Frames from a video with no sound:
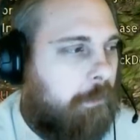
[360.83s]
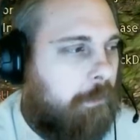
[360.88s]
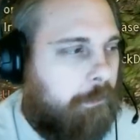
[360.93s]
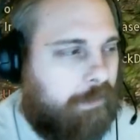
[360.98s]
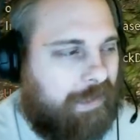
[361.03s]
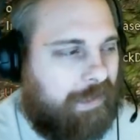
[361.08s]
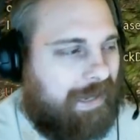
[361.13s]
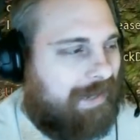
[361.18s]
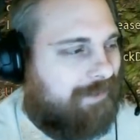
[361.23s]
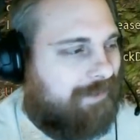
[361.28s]

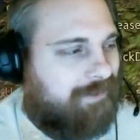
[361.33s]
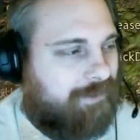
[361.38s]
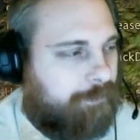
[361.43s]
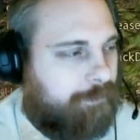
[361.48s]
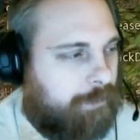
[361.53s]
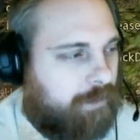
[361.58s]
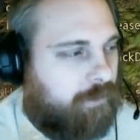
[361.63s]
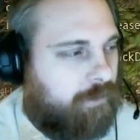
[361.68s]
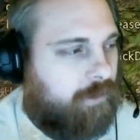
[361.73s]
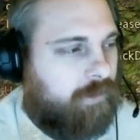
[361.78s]
Black
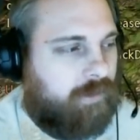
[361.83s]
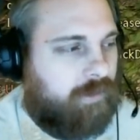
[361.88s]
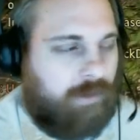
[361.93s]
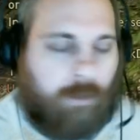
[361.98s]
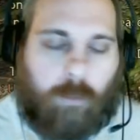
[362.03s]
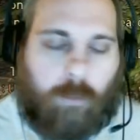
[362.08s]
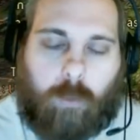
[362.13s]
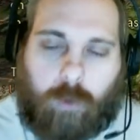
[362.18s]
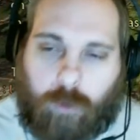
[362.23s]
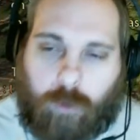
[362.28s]
Spirit, a
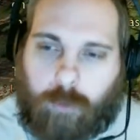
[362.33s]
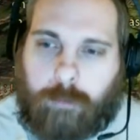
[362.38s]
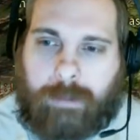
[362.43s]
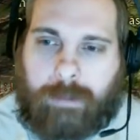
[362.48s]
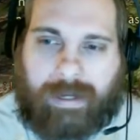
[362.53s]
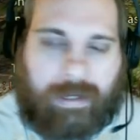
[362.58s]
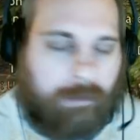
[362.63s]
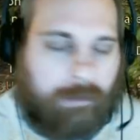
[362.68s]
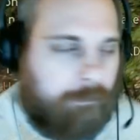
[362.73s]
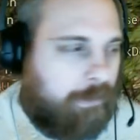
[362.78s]
world
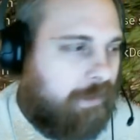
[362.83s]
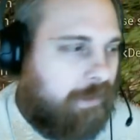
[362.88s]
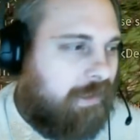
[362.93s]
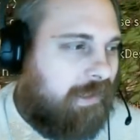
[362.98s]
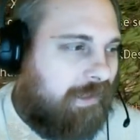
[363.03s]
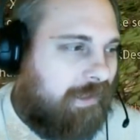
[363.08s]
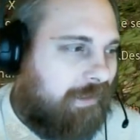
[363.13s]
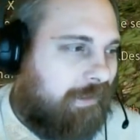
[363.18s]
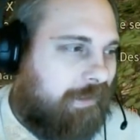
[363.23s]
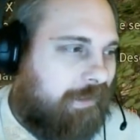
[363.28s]
map,
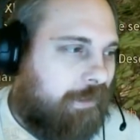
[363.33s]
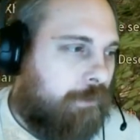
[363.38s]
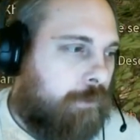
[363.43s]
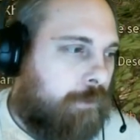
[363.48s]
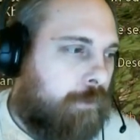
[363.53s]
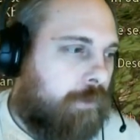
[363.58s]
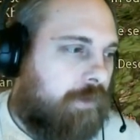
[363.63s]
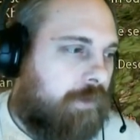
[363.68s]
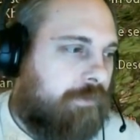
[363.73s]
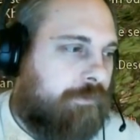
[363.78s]

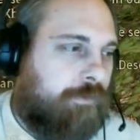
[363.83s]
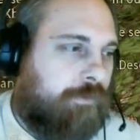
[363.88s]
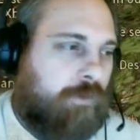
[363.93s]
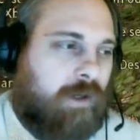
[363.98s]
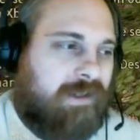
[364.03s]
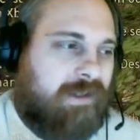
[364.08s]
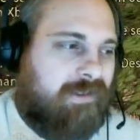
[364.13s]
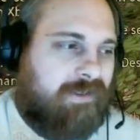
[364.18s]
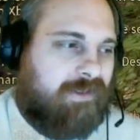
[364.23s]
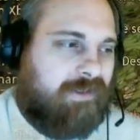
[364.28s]
guild
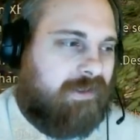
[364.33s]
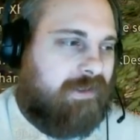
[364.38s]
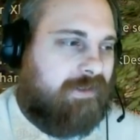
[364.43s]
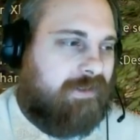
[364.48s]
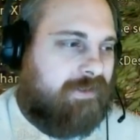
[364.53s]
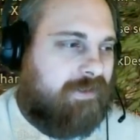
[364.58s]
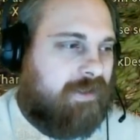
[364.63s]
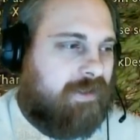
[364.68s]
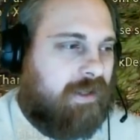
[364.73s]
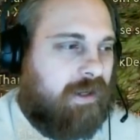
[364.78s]
friends
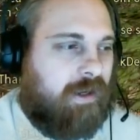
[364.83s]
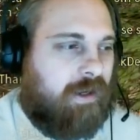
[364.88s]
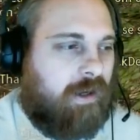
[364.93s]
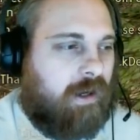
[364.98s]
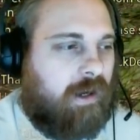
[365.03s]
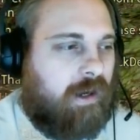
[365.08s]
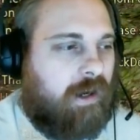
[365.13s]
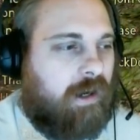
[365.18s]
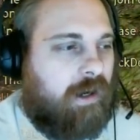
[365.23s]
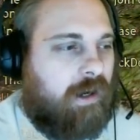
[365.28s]
list,
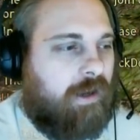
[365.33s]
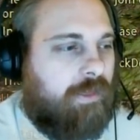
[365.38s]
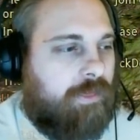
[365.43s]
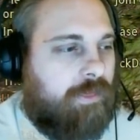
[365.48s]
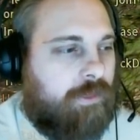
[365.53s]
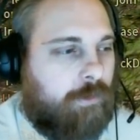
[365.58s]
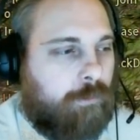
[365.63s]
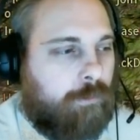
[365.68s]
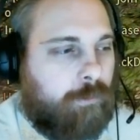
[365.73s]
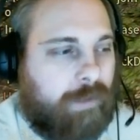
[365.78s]

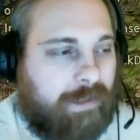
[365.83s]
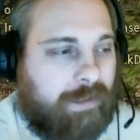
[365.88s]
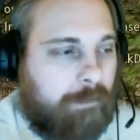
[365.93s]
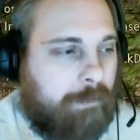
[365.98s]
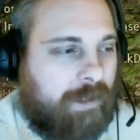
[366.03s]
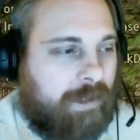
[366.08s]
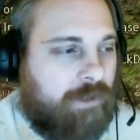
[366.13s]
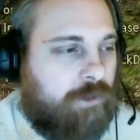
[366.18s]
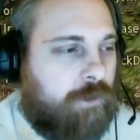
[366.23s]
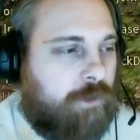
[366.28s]
the ring
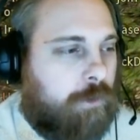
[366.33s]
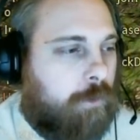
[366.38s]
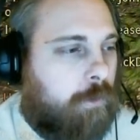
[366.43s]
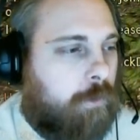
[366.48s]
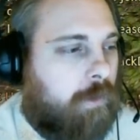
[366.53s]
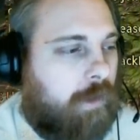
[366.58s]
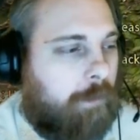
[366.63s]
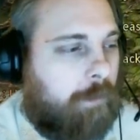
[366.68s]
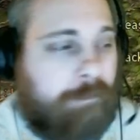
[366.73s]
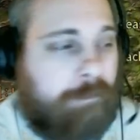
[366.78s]
menu,
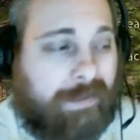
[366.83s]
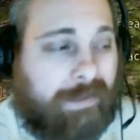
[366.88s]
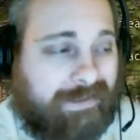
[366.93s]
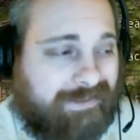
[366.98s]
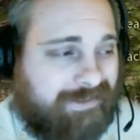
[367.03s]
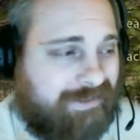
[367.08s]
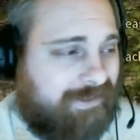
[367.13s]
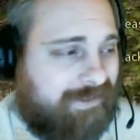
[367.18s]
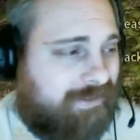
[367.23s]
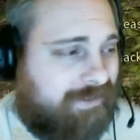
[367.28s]
a
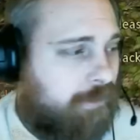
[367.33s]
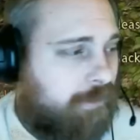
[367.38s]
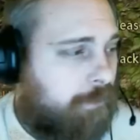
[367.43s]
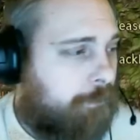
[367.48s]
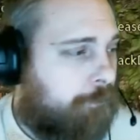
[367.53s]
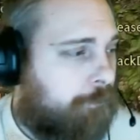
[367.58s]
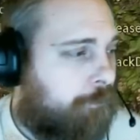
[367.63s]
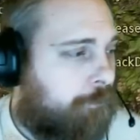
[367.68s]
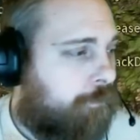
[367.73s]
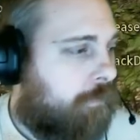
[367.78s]
pet
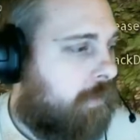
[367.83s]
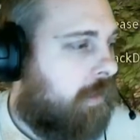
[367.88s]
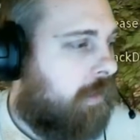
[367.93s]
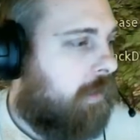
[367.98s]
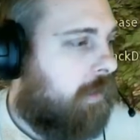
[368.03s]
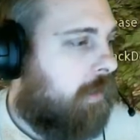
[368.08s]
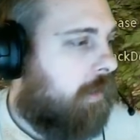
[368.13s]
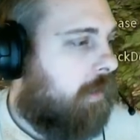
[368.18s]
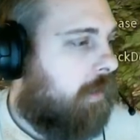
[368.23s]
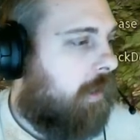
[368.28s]
system,
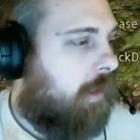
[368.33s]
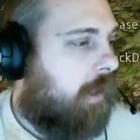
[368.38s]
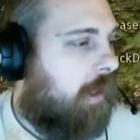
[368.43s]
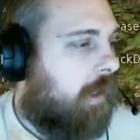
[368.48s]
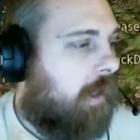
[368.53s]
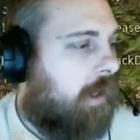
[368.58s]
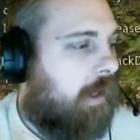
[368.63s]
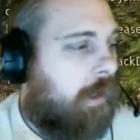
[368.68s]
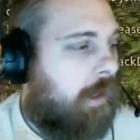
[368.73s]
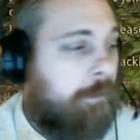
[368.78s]

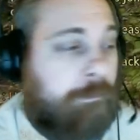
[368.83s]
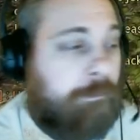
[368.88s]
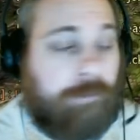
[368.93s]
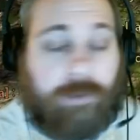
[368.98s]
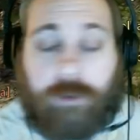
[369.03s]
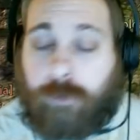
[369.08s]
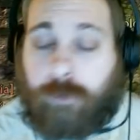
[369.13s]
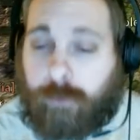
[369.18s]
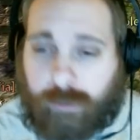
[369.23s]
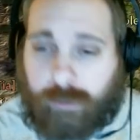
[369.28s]
a
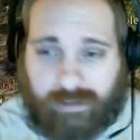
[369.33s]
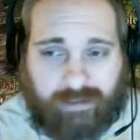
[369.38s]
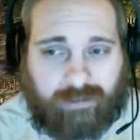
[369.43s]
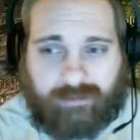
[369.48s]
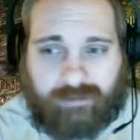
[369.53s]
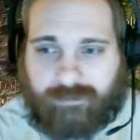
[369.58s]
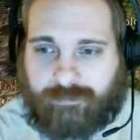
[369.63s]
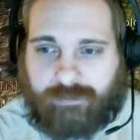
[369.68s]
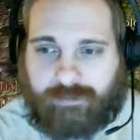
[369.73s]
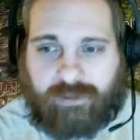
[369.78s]
beauty
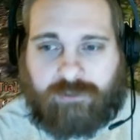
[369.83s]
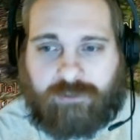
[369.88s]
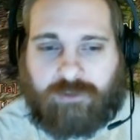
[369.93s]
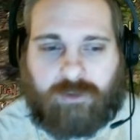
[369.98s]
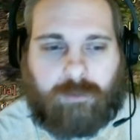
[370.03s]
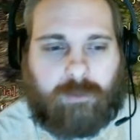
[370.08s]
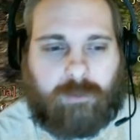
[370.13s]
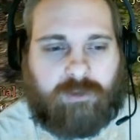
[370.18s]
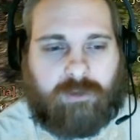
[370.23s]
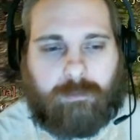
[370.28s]

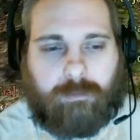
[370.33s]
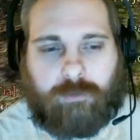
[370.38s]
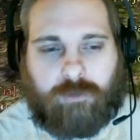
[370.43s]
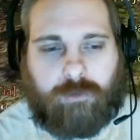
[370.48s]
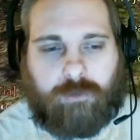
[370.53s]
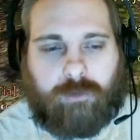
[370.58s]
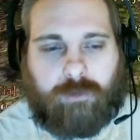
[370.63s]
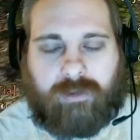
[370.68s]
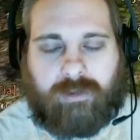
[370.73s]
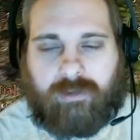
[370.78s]
feature, which I'm
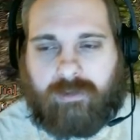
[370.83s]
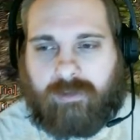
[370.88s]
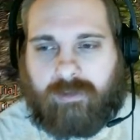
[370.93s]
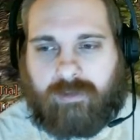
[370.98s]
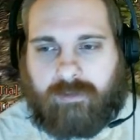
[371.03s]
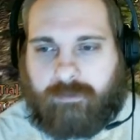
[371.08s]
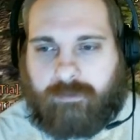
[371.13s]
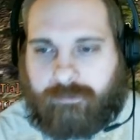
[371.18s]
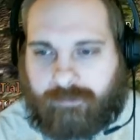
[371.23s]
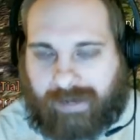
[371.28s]
sure
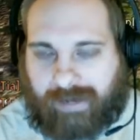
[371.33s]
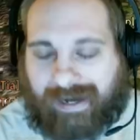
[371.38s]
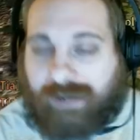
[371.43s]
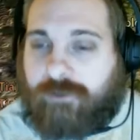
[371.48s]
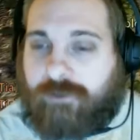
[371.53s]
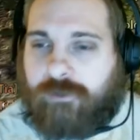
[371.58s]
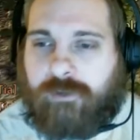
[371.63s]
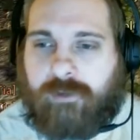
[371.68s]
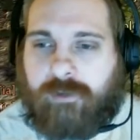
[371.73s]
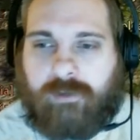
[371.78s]
is
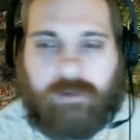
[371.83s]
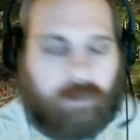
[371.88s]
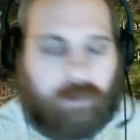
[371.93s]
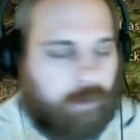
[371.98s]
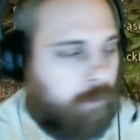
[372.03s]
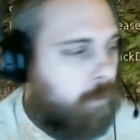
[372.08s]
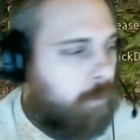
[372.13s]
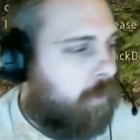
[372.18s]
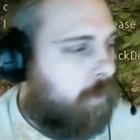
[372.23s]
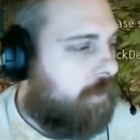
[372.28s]
fashion
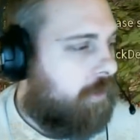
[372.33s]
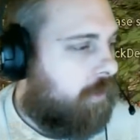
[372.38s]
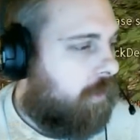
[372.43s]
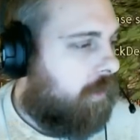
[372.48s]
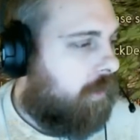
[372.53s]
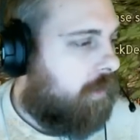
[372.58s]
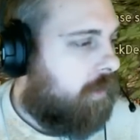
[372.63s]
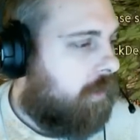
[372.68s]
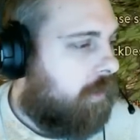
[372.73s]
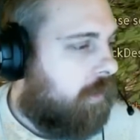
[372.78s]
and whatnot,